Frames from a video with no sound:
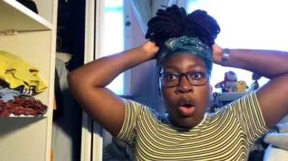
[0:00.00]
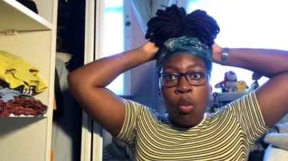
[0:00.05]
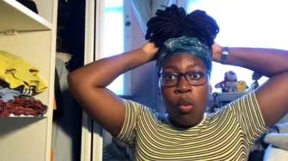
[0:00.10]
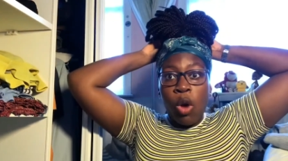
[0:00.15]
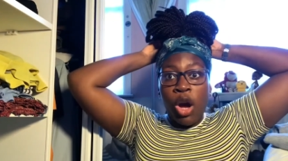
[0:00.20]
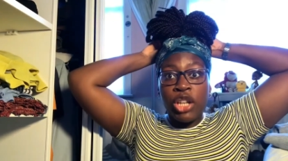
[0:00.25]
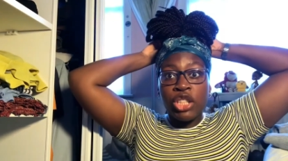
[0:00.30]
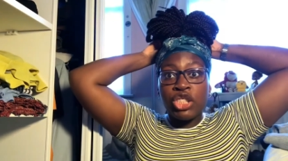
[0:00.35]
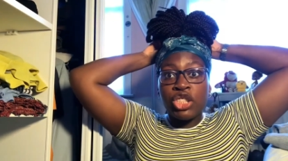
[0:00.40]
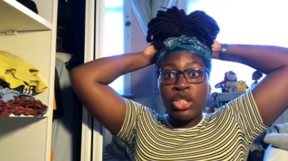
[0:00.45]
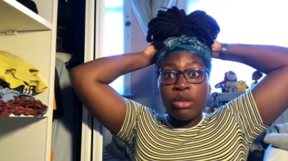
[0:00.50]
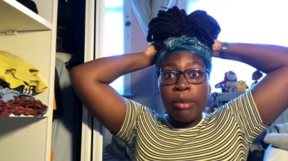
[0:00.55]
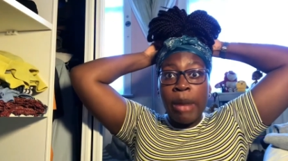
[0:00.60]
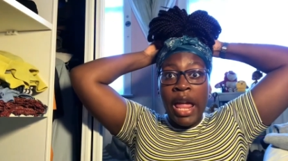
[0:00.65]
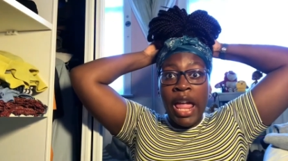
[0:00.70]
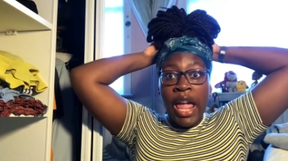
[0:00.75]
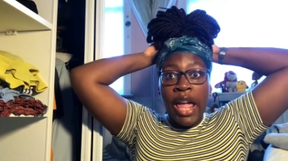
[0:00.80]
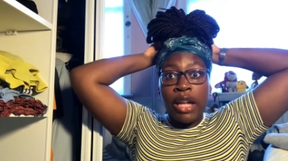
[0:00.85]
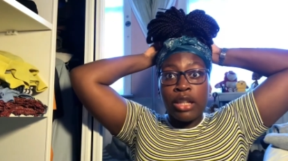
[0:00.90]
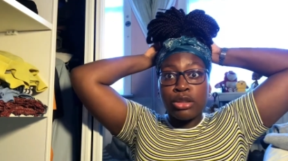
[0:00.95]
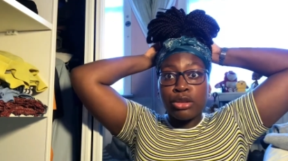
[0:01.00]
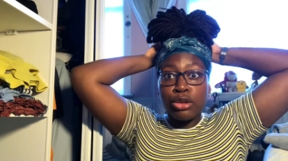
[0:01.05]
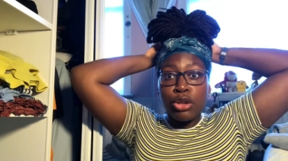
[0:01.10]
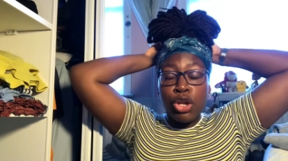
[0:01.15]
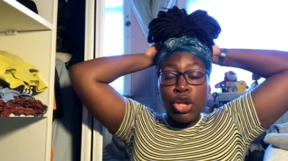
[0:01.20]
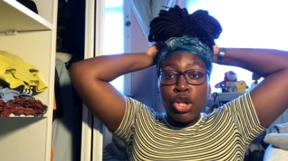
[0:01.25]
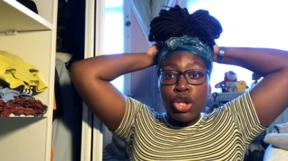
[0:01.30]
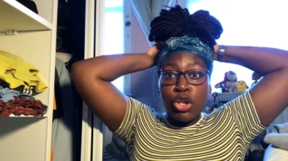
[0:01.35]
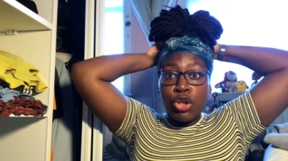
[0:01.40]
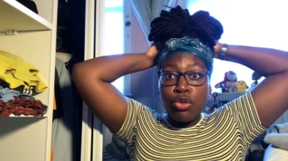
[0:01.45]
Watch your man.
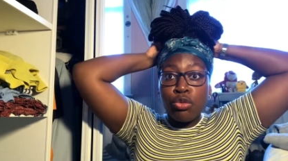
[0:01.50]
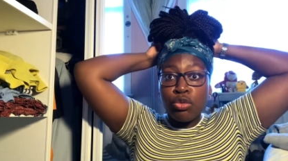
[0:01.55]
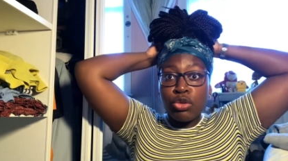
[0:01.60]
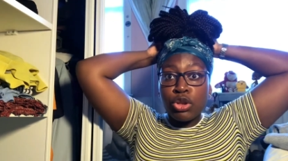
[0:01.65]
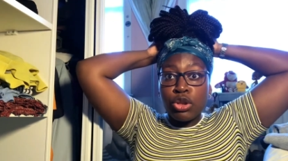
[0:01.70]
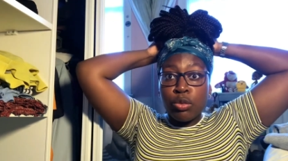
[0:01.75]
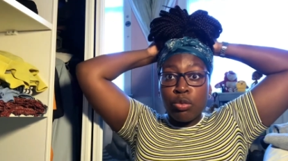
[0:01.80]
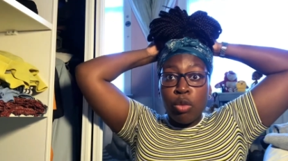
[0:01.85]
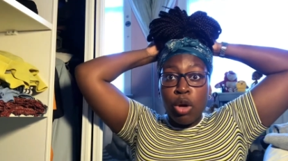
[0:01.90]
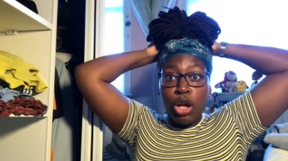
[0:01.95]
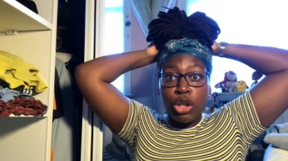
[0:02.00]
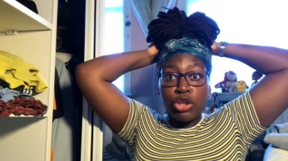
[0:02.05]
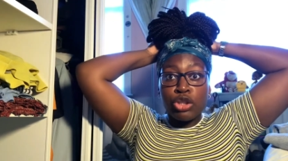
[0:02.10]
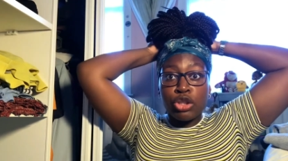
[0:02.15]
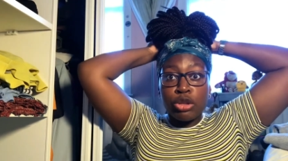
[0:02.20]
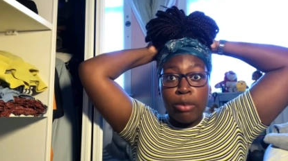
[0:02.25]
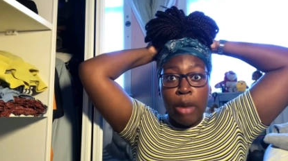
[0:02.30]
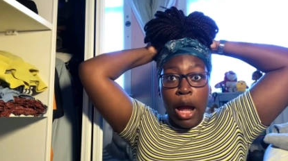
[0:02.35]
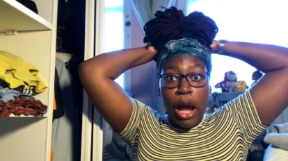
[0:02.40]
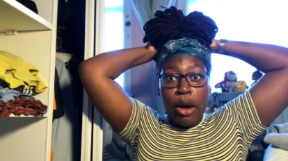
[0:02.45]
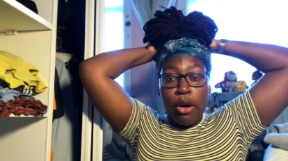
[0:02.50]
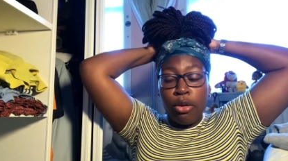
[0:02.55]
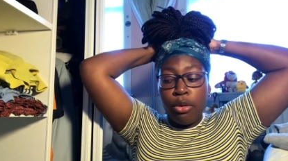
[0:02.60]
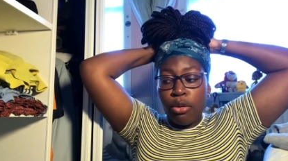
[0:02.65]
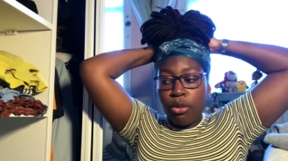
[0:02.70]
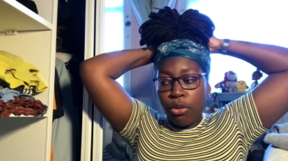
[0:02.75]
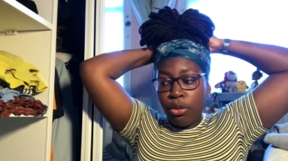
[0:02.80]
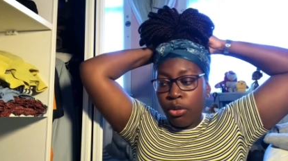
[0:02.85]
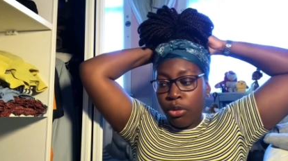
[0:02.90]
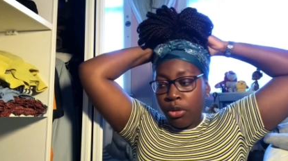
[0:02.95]
You should watch your
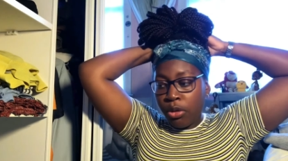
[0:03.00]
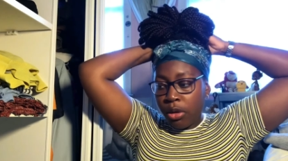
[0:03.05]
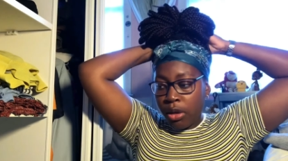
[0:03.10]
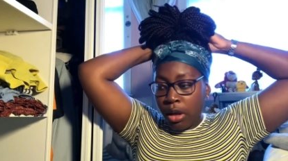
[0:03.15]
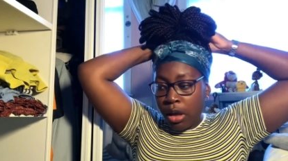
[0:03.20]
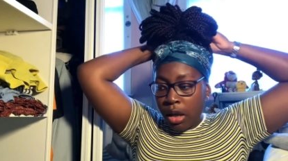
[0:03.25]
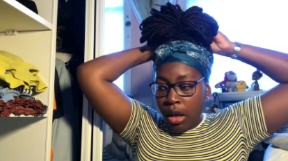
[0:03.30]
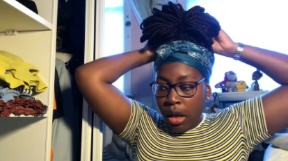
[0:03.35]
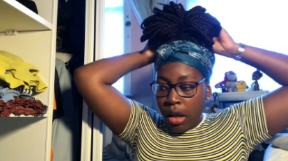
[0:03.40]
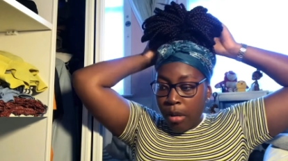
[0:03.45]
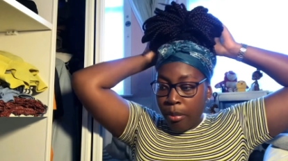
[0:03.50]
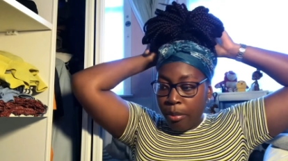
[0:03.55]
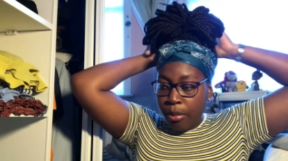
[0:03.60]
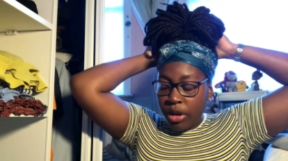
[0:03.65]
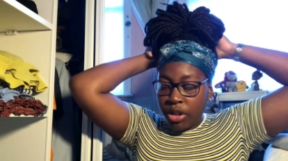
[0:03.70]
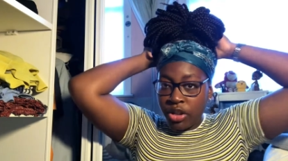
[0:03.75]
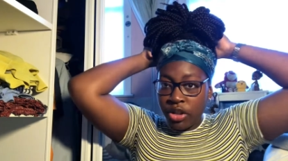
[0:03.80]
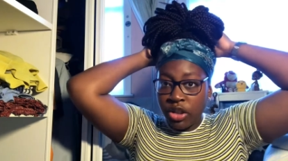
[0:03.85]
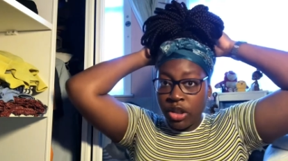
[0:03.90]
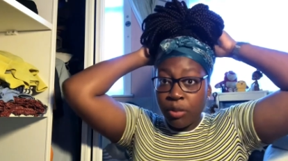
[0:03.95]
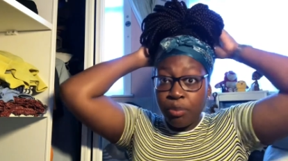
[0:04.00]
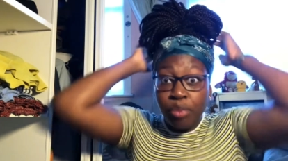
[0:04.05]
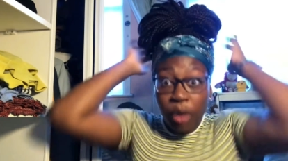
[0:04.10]
mouth. Ooh,